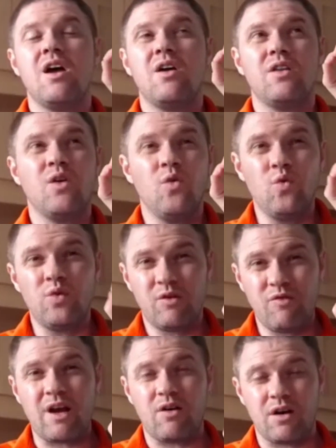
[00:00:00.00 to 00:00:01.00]
The only
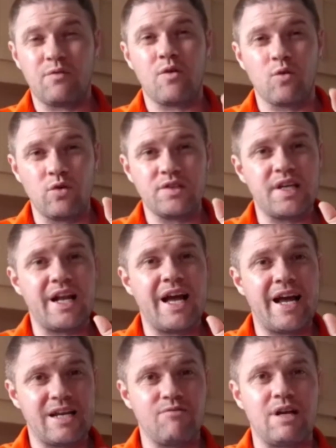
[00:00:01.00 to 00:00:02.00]
record, if we're going to set
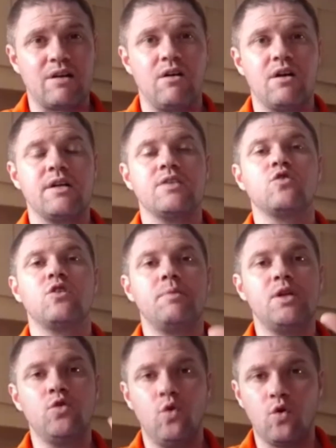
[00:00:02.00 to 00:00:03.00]
any record, it's going to be
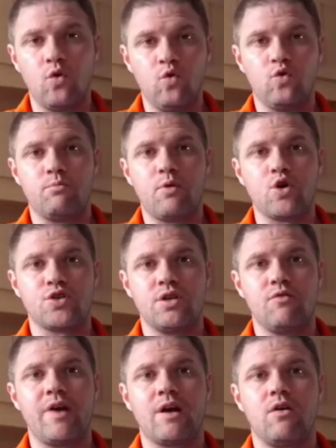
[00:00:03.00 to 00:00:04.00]
your own personal
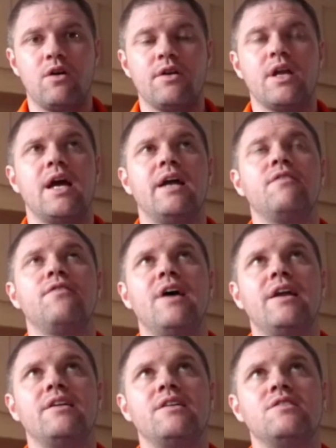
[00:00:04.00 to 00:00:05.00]
record. And if
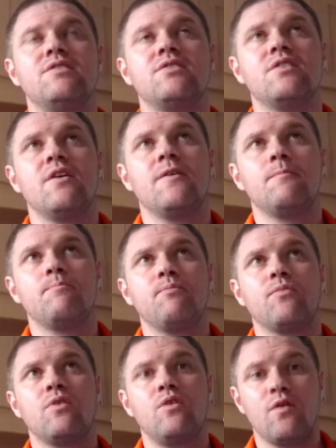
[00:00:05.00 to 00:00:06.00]
that is
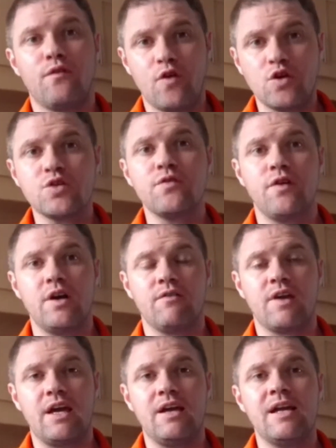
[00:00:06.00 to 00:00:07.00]
your first
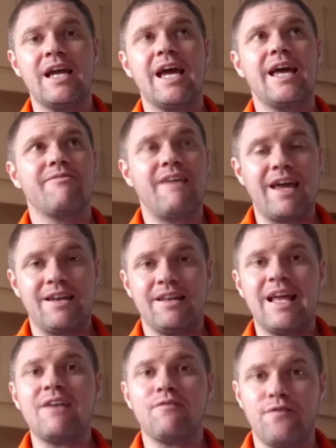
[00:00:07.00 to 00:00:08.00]
5K, then
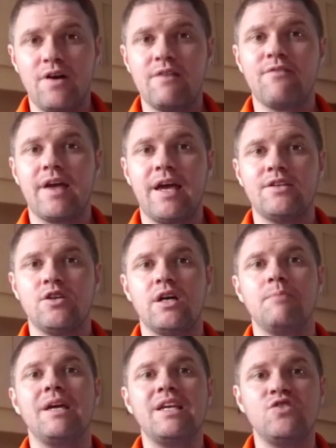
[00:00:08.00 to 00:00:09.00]
that 5K
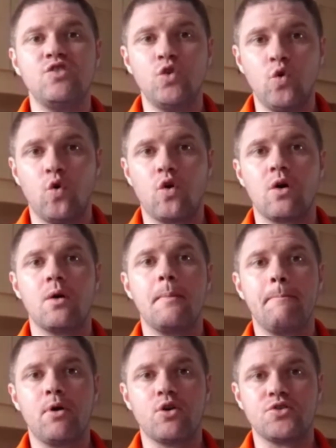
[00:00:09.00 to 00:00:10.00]
time is your
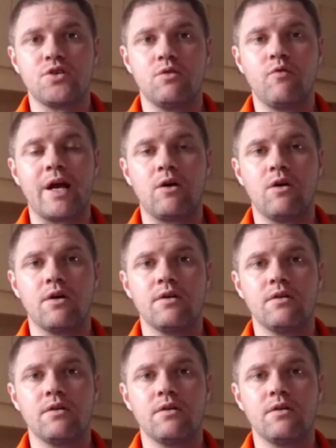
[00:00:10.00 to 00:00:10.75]
personal record.